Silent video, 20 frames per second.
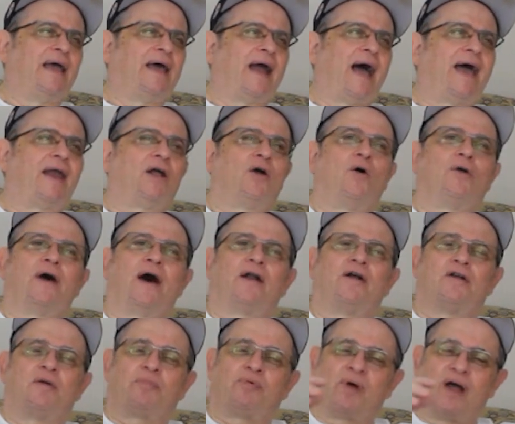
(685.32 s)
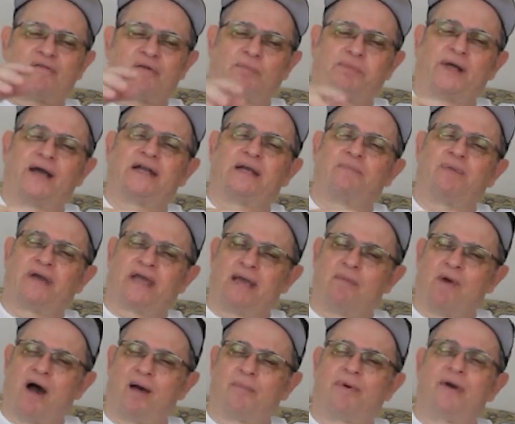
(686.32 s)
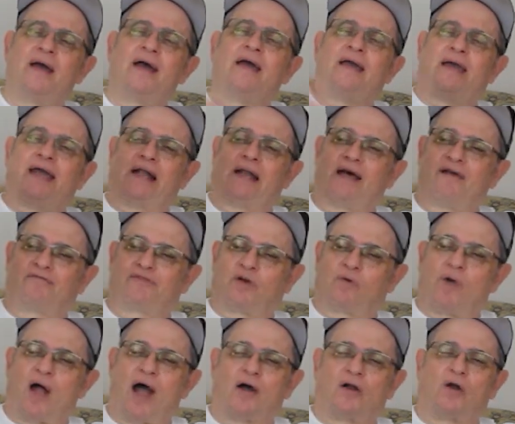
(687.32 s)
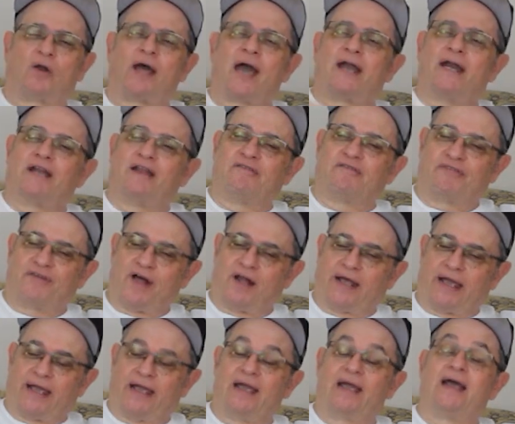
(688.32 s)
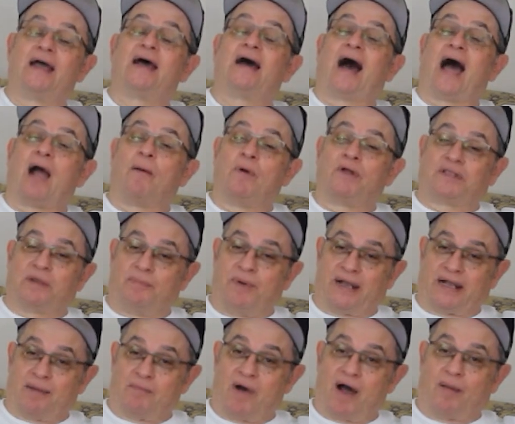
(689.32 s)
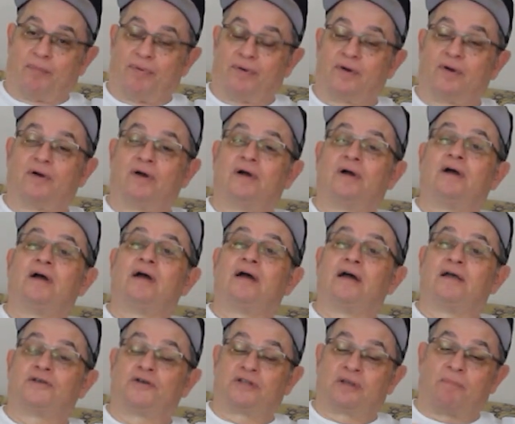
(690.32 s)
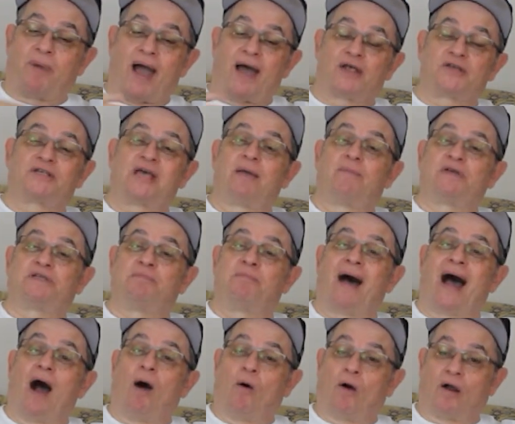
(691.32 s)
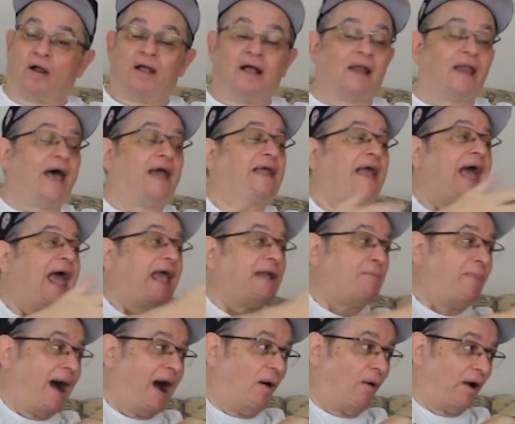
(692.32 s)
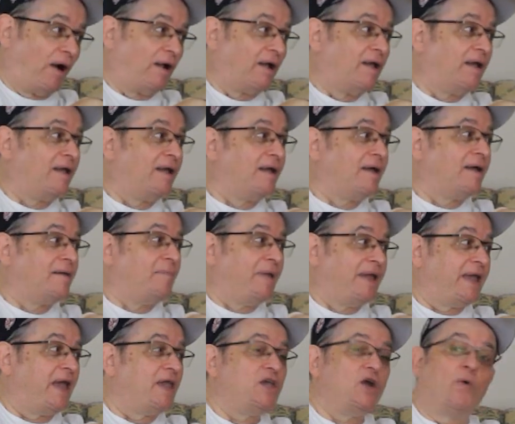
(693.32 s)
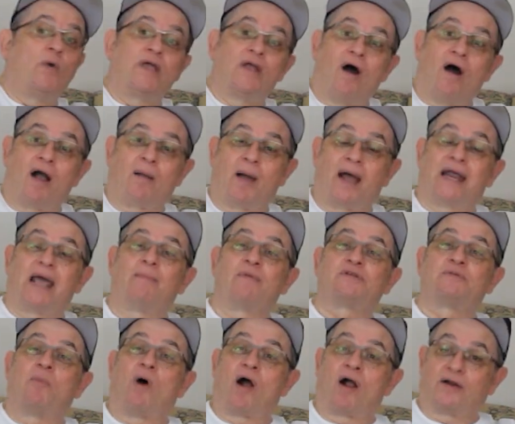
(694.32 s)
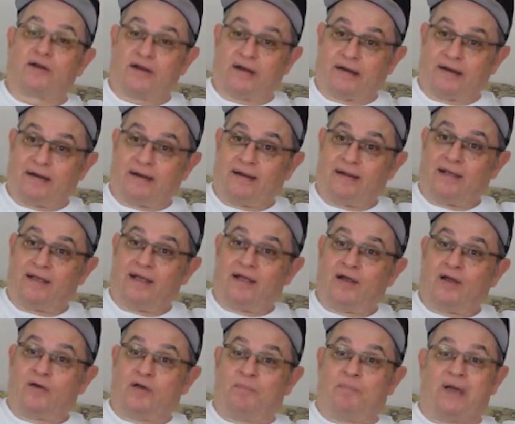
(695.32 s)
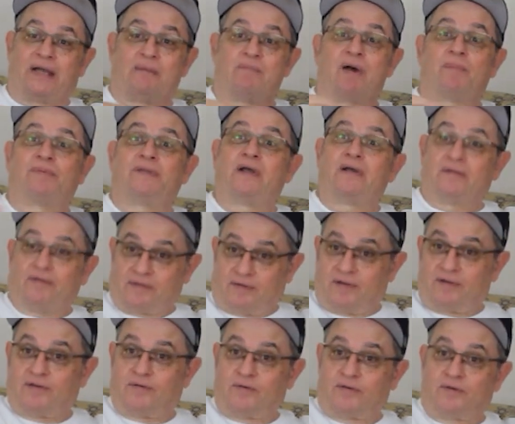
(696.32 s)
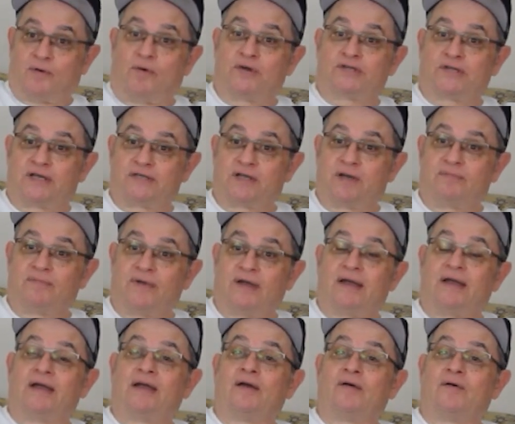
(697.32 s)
And I had to go down on a private plane to pick him up. He left Toronto, landed in Philly. I went to pick him up. So the pilot's name is Bauer, like Hank Bauer. B-A-U-E-R. My name is Martin. We pick him up at the... You want to say something?